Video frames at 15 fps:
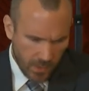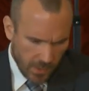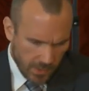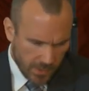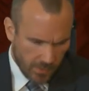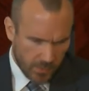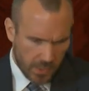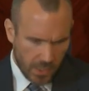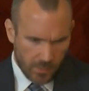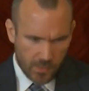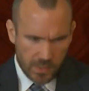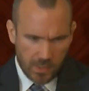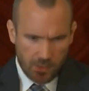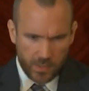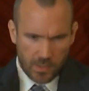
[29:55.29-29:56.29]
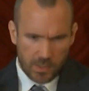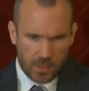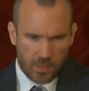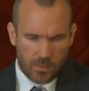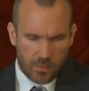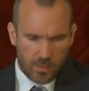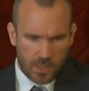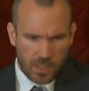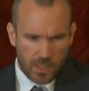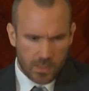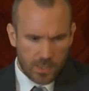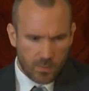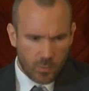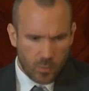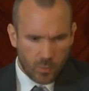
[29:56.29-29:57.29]
Sometimes there are some
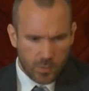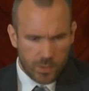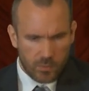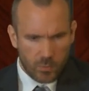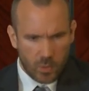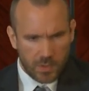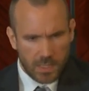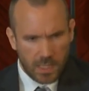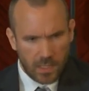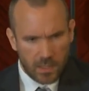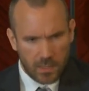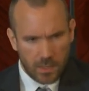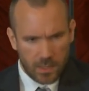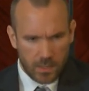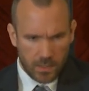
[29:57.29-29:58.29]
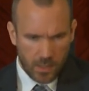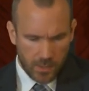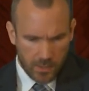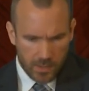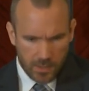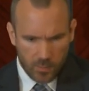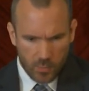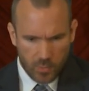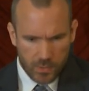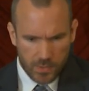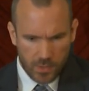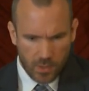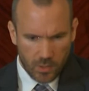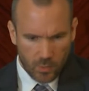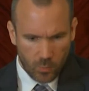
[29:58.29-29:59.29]
symbols of mortality and other symbols
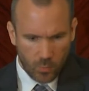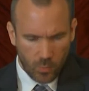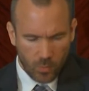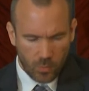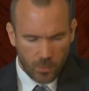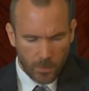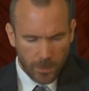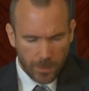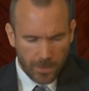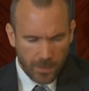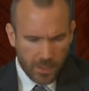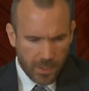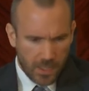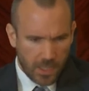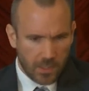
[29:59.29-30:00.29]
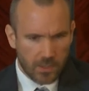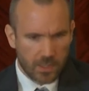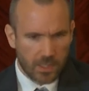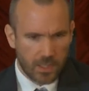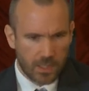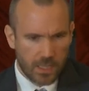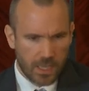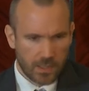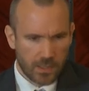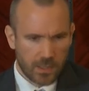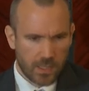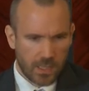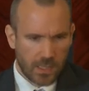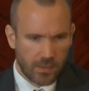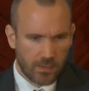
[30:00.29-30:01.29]
on the wall. And the
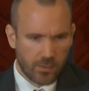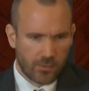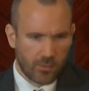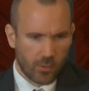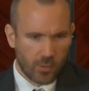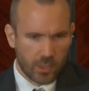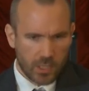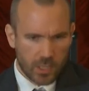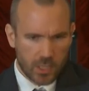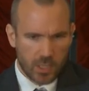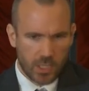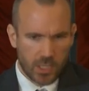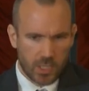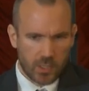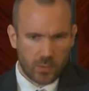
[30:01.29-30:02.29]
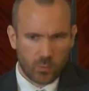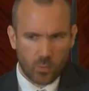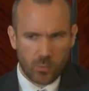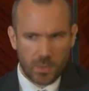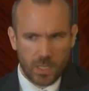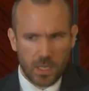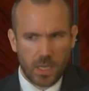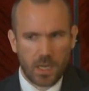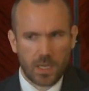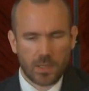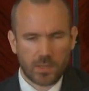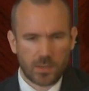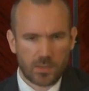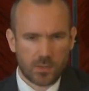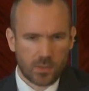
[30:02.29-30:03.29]
candidate for initiation will be
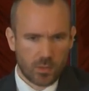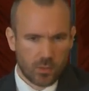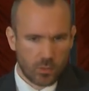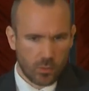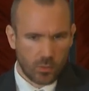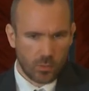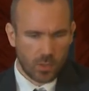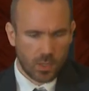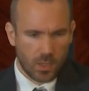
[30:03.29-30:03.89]
asked to